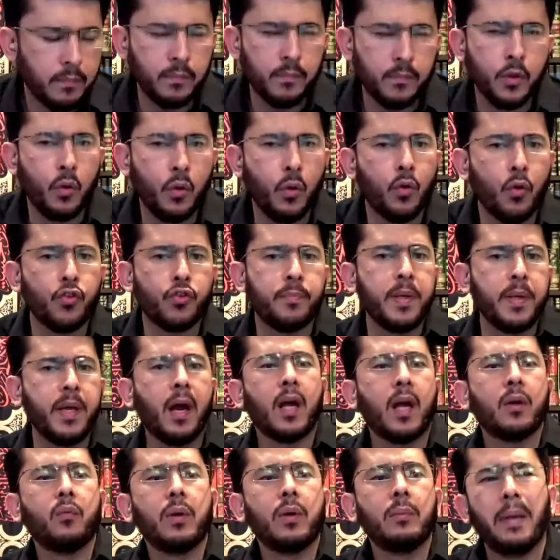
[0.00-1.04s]
goes
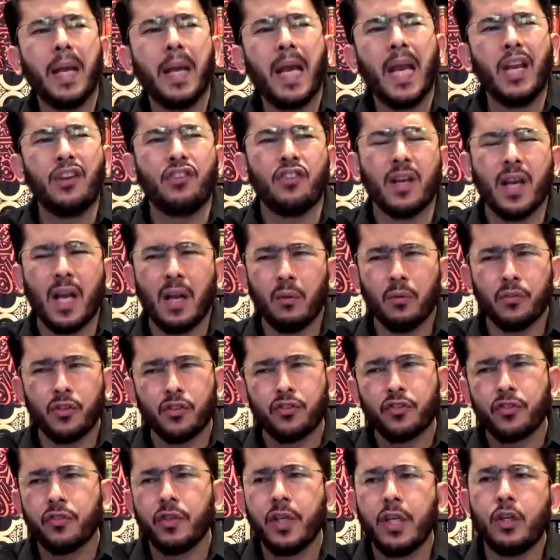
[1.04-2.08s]
beyond one page, and I'll
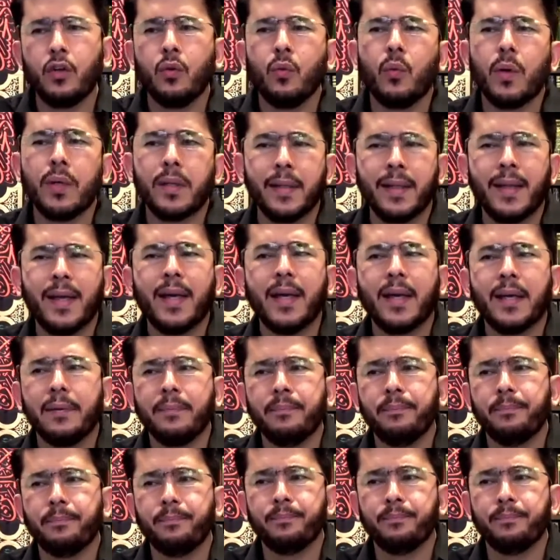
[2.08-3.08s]
just read you one line.